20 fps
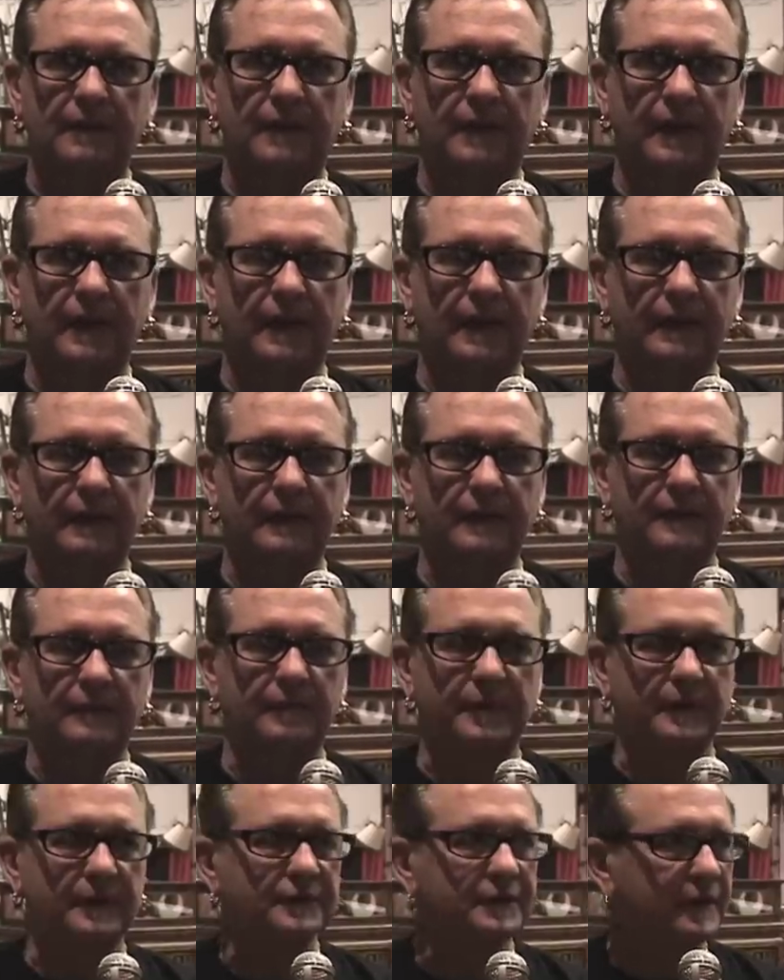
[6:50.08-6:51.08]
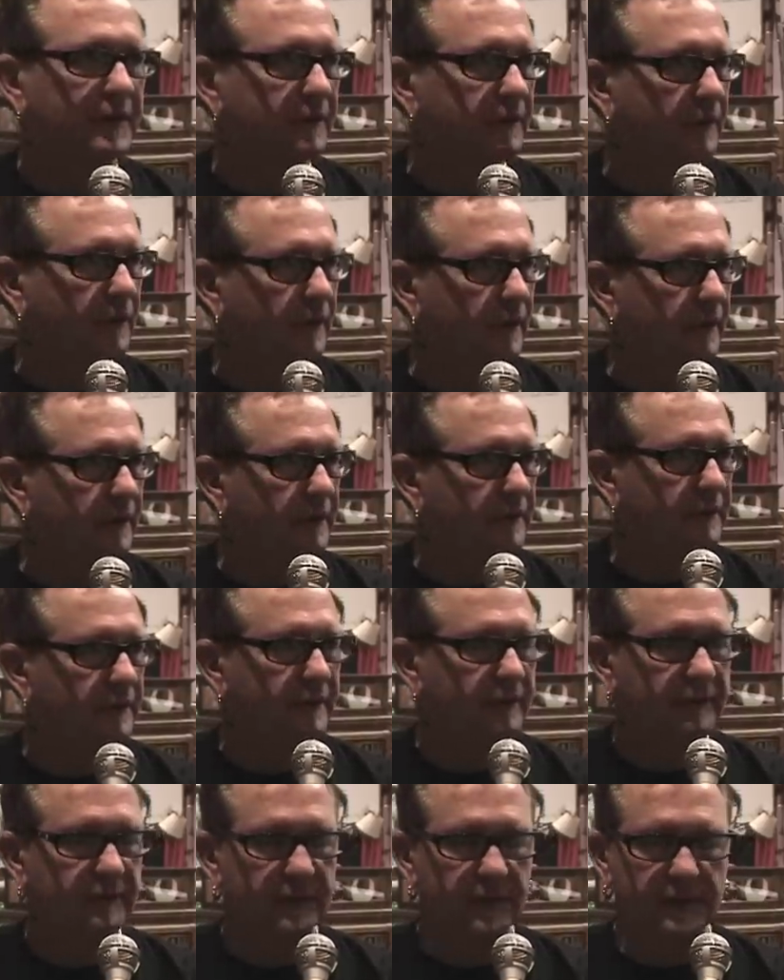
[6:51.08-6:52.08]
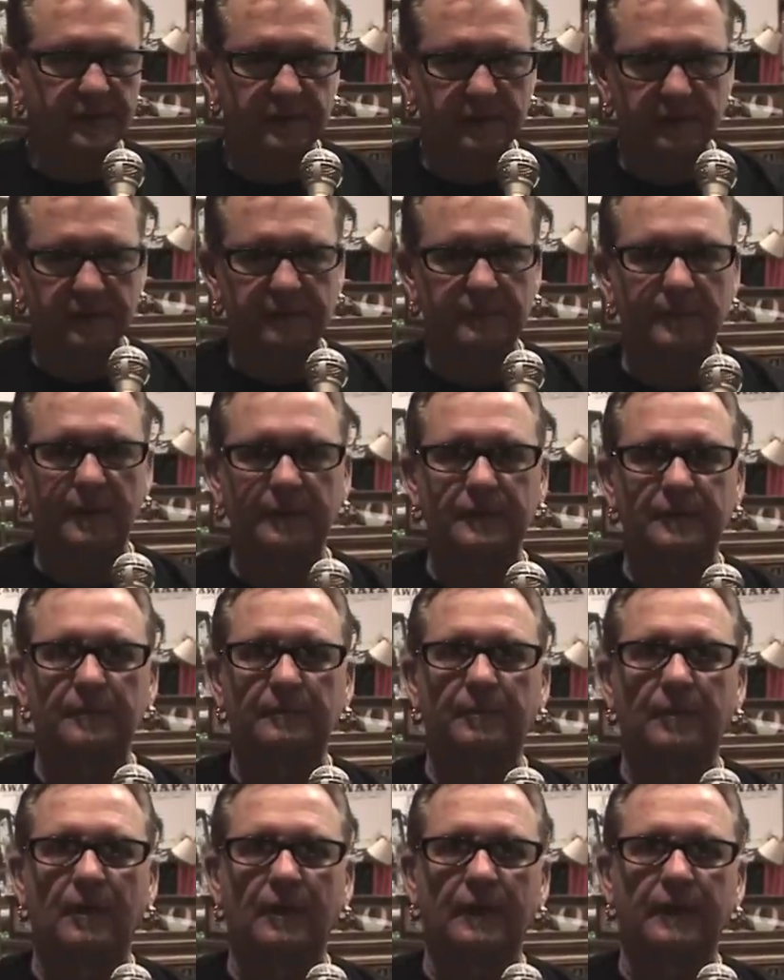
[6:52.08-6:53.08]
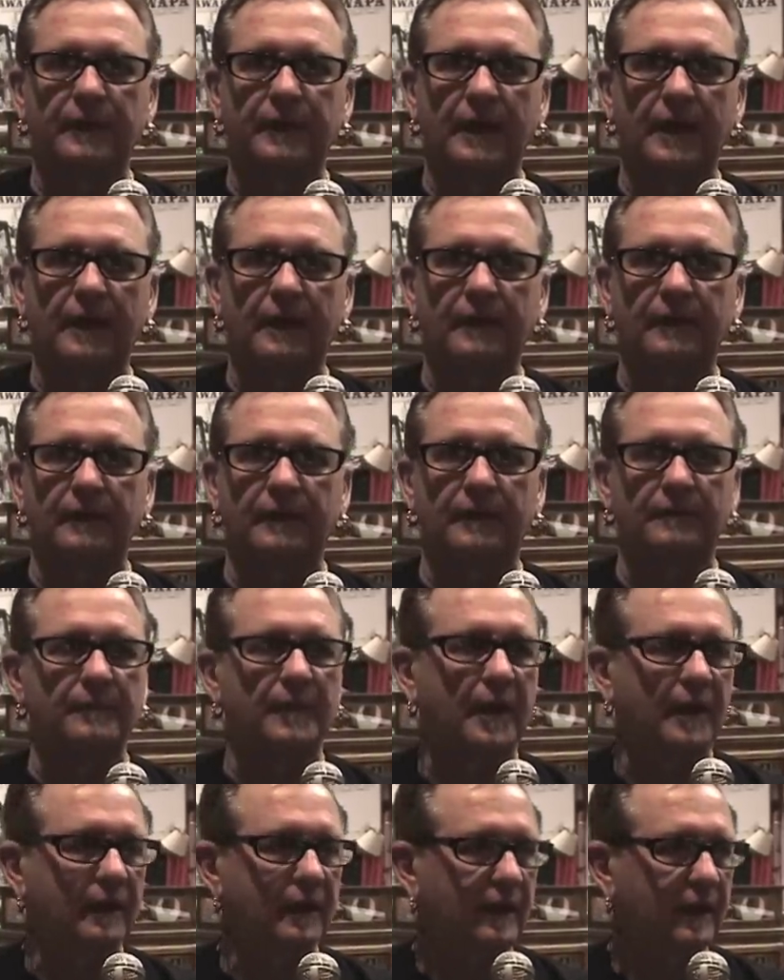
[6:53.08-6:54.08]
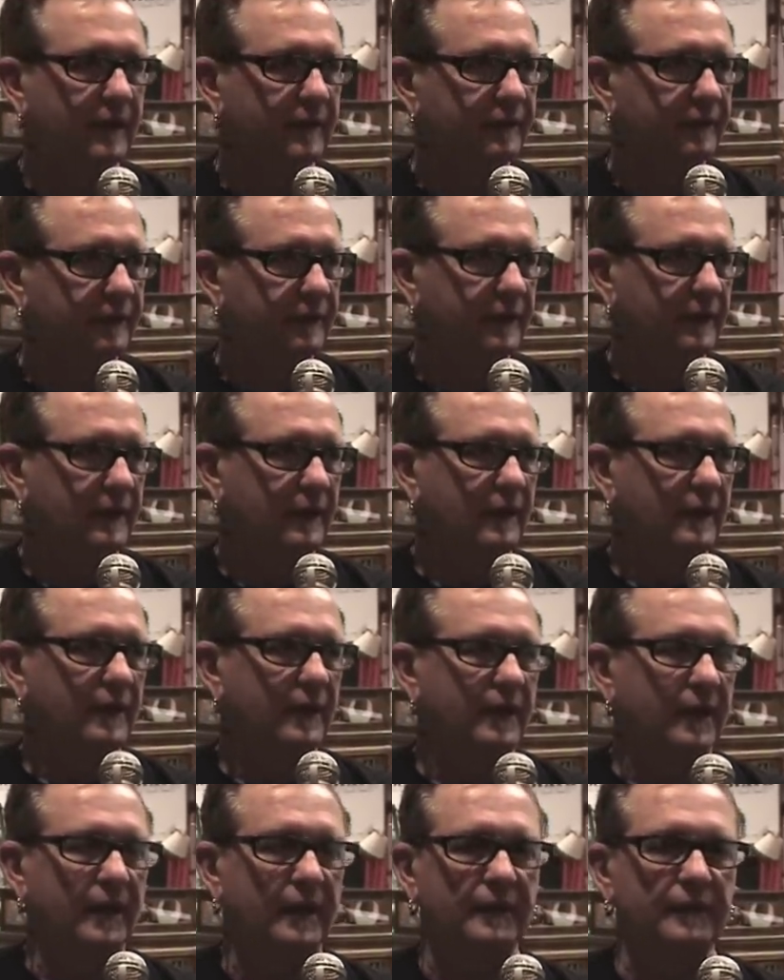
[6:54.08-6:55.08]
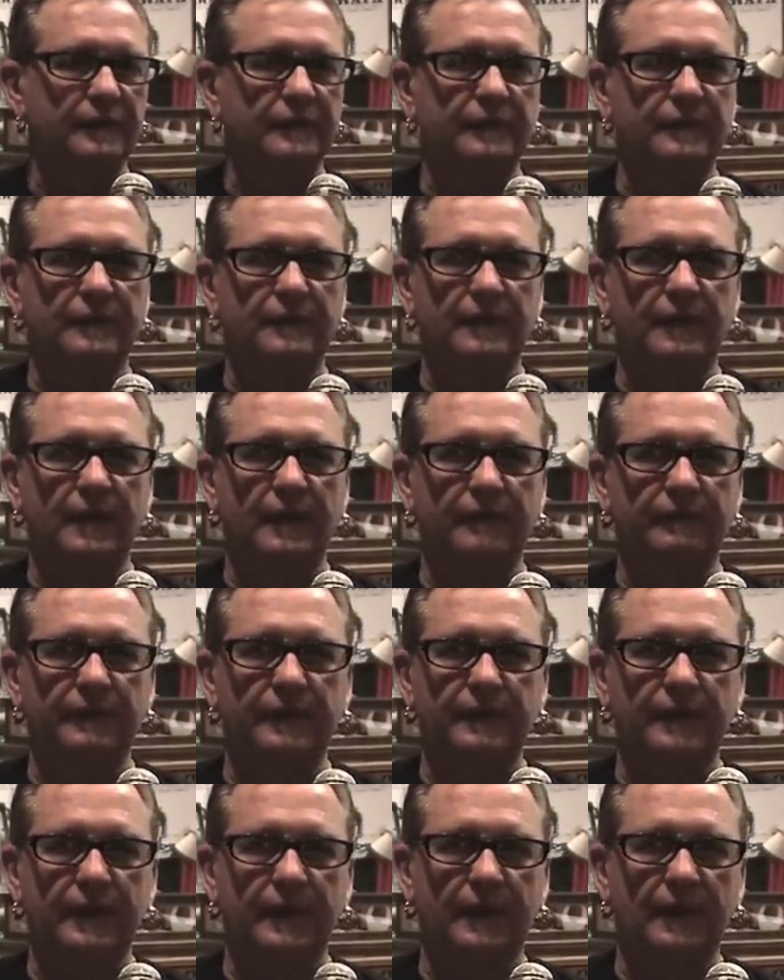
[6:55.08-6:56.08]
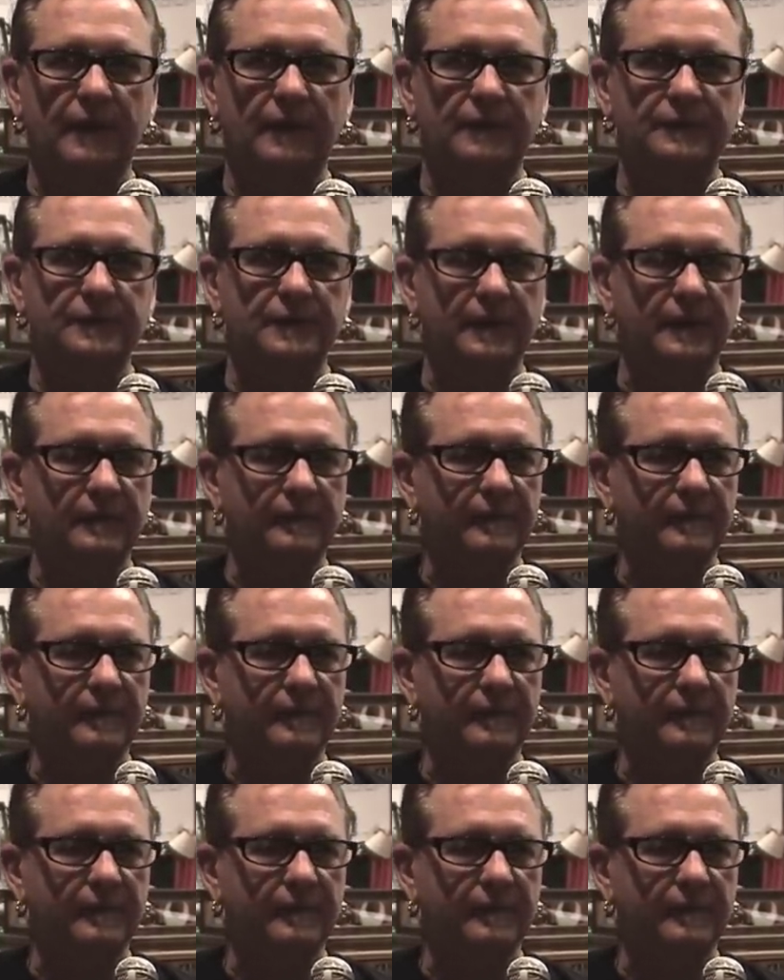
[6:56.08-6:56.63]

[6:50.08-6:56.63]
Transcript: And the piercing world is just as much a part of that in my life as everything else.